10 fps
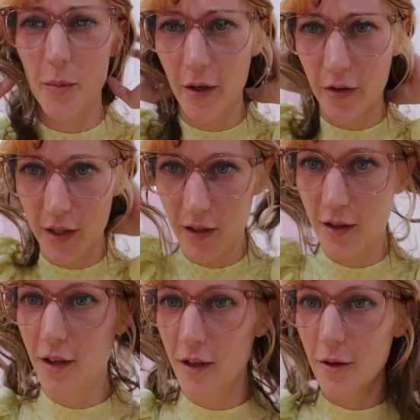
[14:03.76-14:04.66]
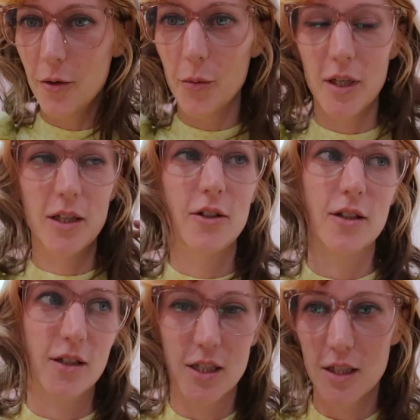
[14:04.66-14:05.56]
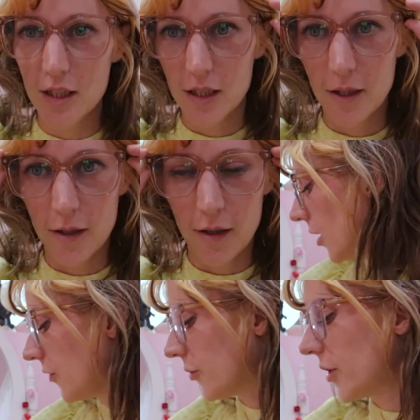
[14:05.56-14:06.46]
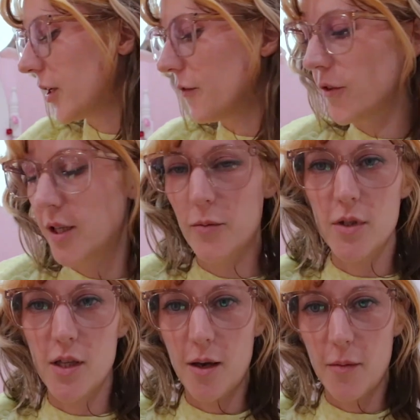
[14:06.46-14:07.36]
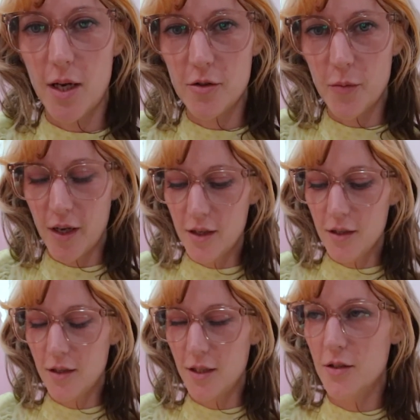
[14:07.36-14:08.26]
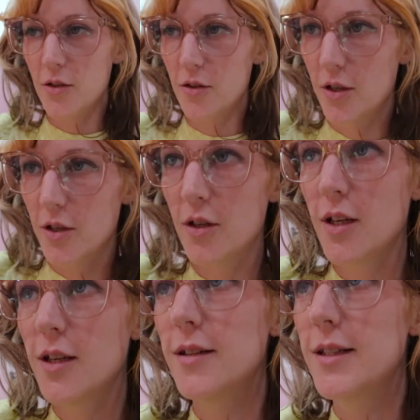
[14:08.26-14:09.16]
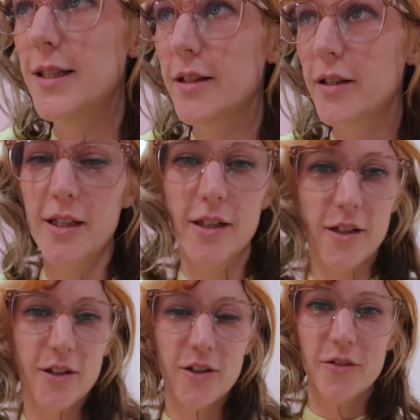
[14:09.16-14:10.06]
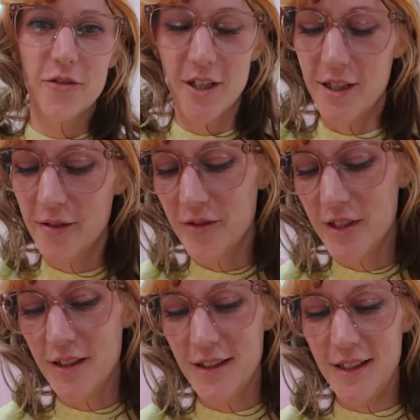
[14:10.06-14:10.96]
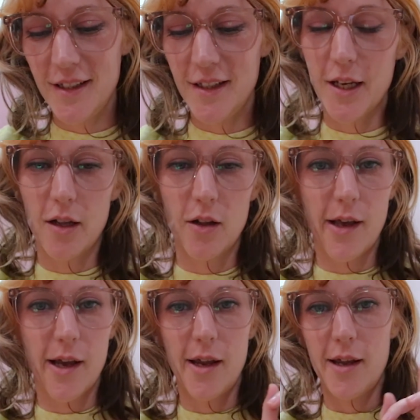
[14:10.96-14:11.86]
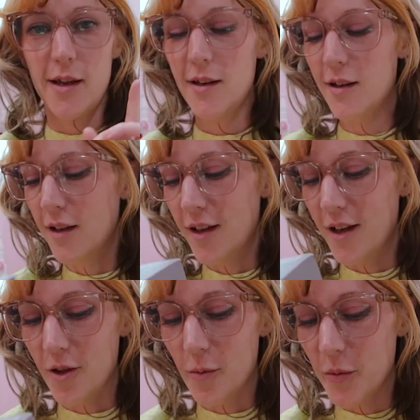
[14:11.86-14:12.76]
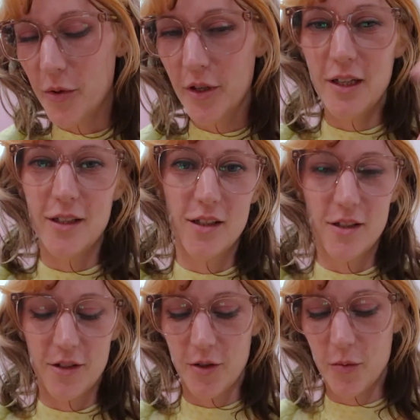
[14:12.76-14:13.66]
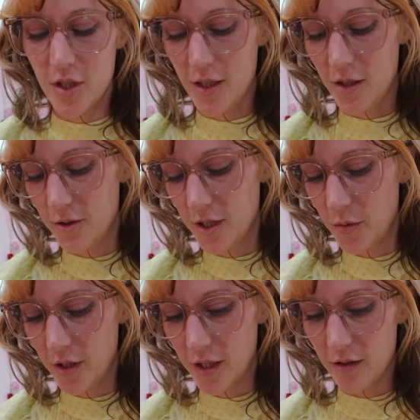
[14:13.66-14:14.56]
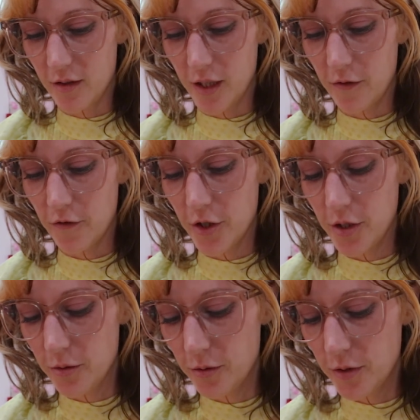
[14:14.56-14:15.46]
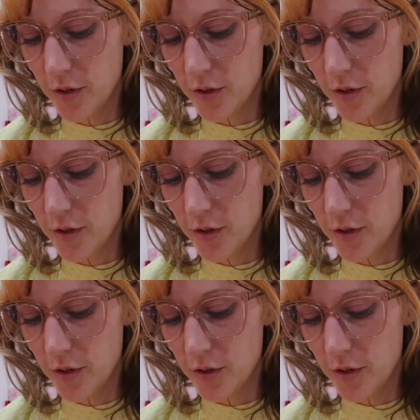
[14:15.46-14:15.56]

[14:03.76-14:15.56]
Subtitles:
about it. Oh my goodness. If you want to get frames that match mine, these are the Delia frames, D-E-L-I-A. I'll put it in the description anyway. I'll put like a link for you.